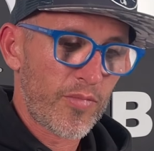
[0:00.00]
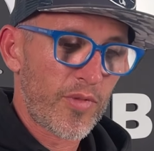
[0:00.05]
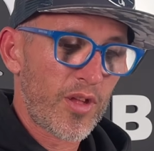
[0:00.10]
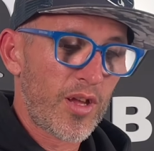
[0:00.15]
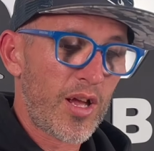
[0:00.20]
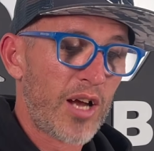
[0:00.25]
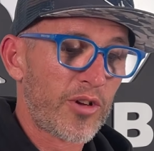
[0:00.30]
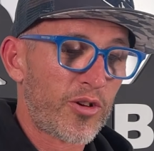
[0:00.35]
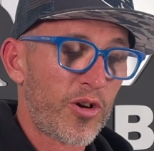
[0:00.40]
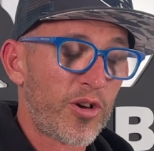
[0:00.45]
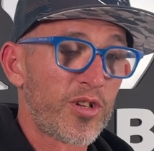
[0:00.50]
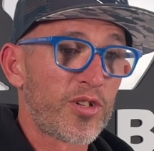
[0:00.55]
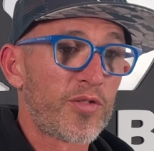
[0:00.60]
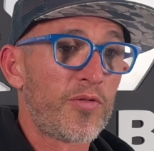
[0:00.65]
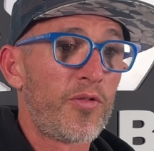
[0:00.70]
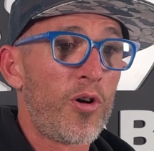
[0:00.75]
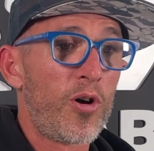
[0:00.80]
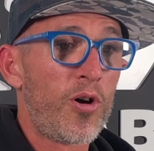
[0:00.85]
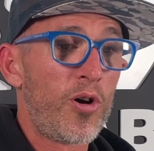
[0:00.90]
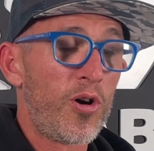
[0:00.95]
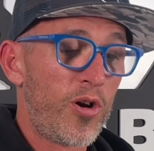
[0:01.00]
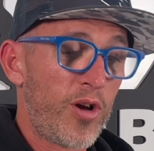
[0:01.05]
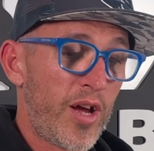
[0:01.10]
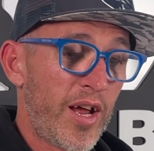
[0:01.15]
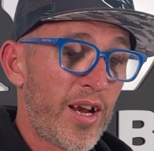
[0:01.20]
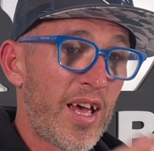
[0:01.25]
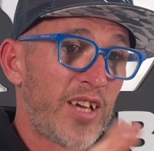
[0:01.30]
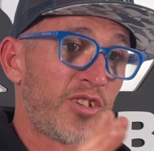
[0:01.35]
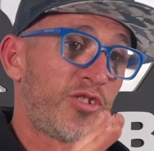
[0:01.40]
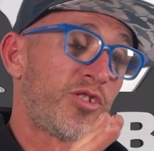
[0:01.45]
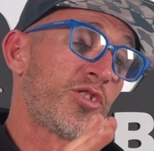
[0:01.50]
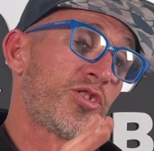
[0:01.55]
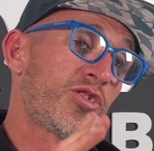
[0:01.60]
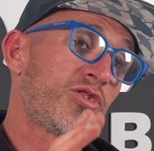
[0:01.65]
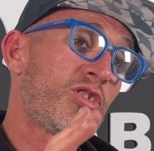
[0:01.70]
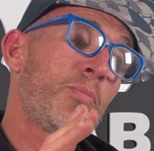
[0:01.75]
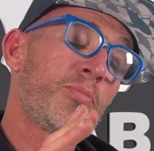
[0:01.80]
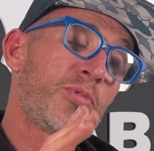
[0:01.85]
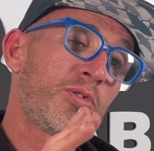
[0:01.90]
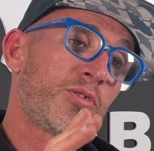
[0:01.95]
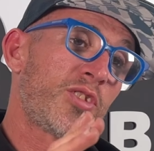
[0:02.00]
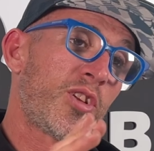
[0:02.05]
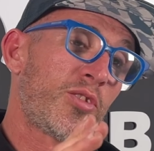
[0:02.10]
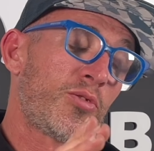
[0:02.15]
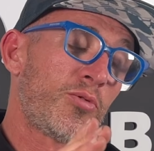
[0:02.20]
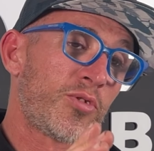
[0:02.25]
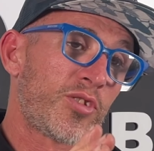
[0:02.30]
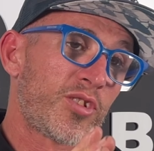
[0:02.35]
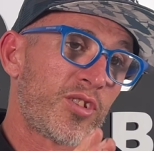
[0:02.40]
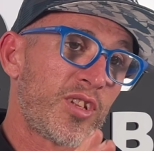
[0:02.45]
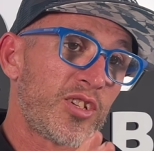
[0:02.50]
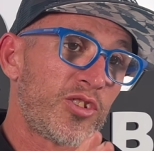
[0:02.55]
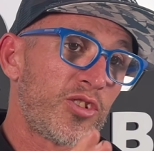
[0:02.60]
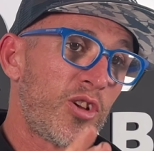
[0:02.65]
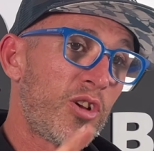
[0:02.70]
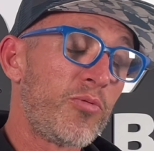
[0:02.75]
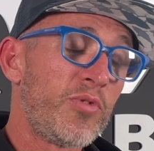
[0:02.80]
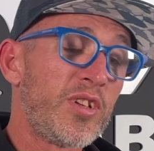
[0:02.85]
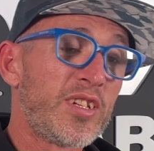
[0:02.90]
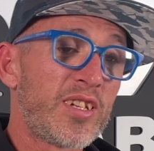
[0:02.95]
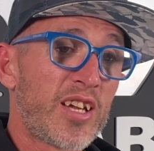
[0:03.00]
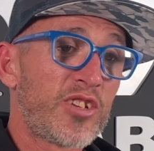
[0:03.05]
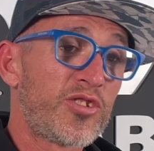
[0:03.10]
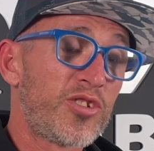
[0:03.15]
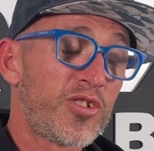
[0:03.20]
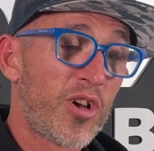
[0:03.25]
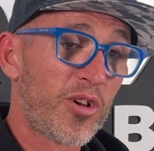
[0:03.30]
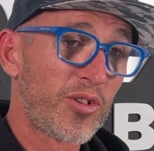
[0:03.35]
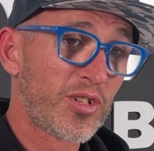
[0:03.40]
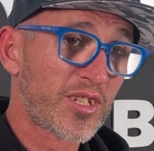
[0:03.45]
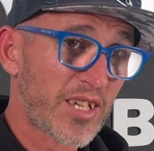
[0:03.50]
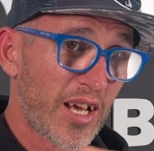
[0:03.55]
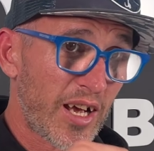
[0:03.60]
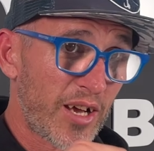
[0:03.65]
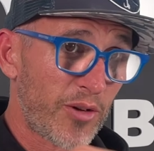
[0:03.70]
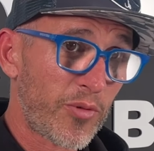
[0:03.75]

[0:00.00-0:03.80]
I got as far and I actually just stopped because I thought there's no reason actually to go inside.